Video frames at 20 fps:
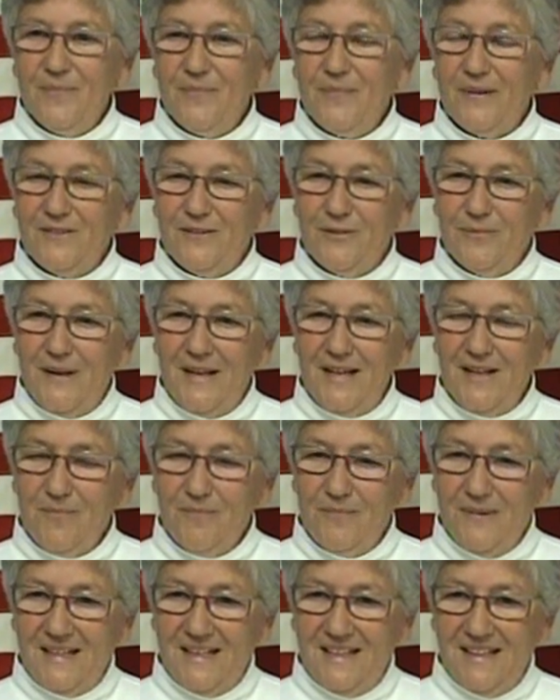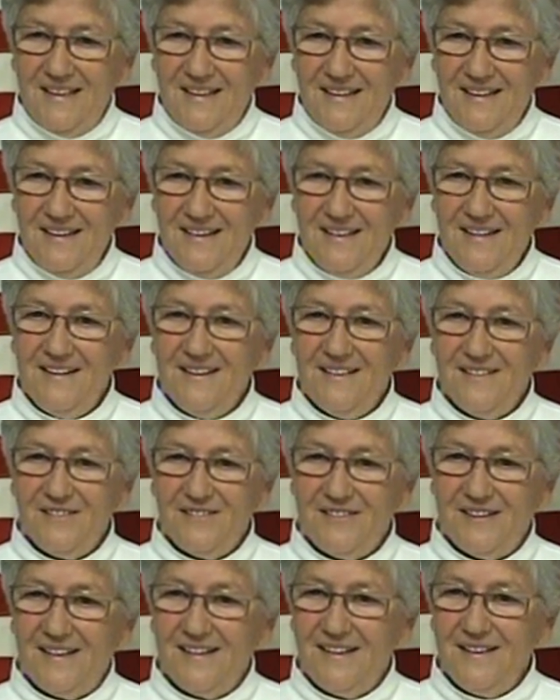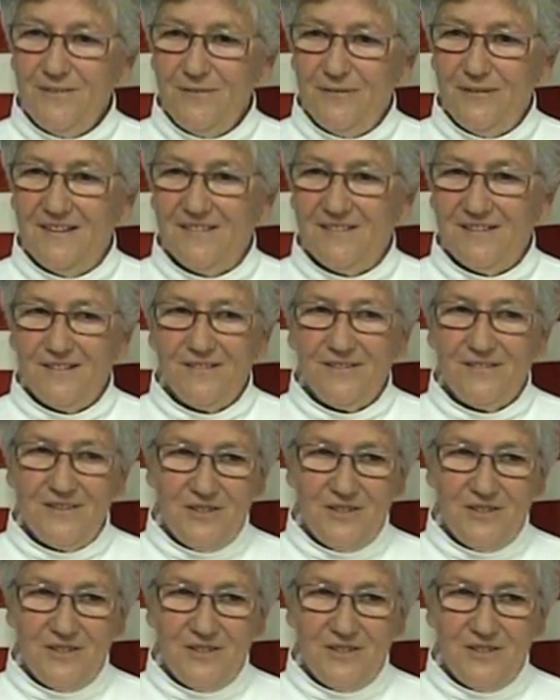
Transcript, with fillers: But to make money, he is selling visas